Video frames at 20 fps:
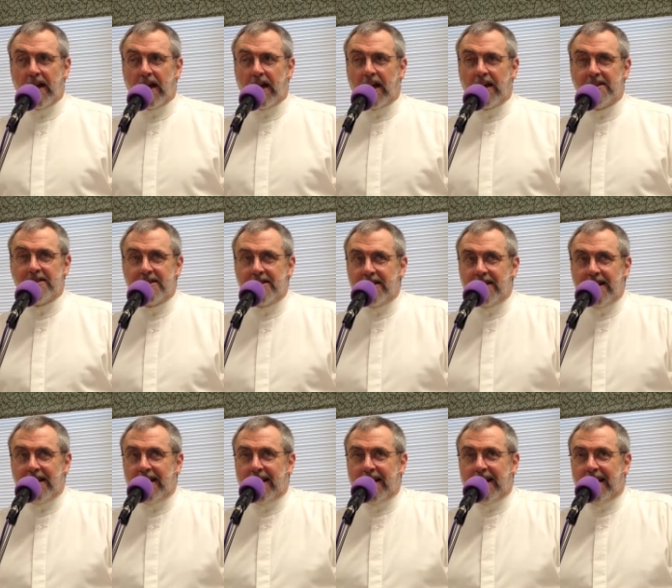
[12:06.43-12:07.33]
It,
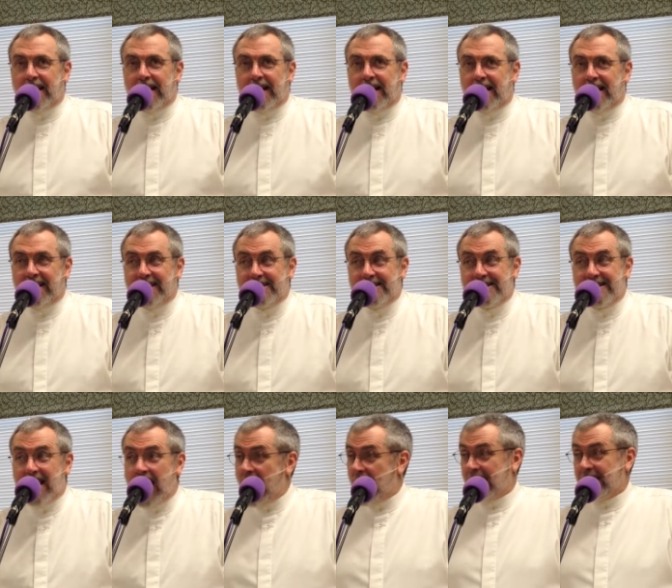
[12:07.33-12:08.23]
it's
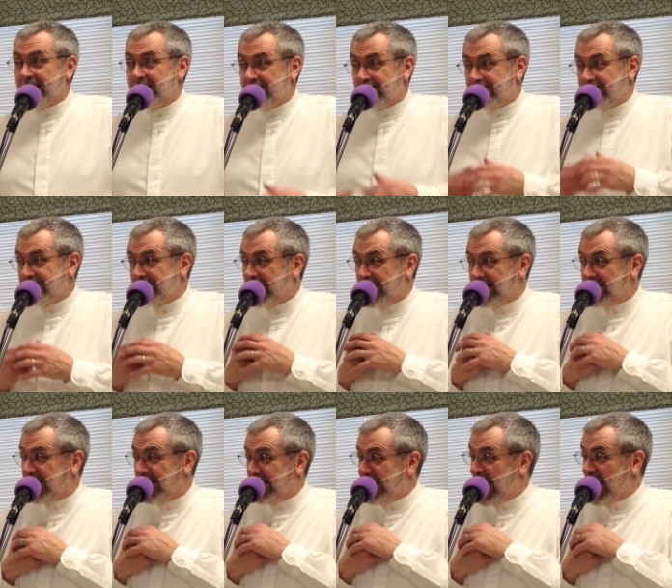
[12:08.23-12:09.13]
not that
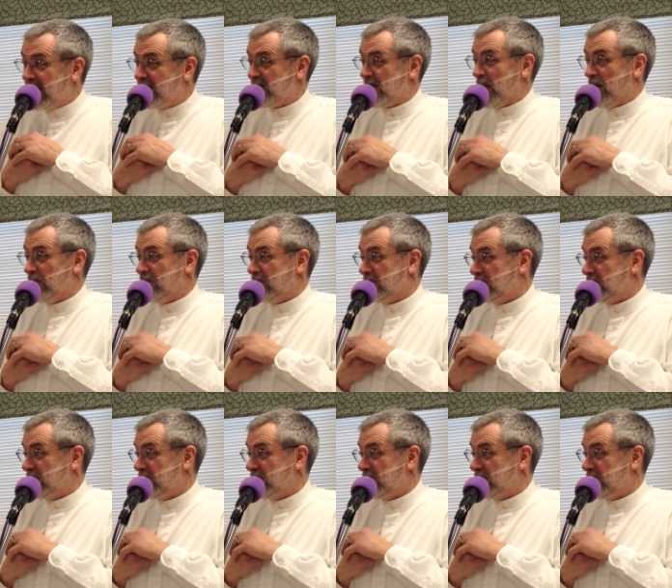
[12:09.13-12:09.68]
God hates them,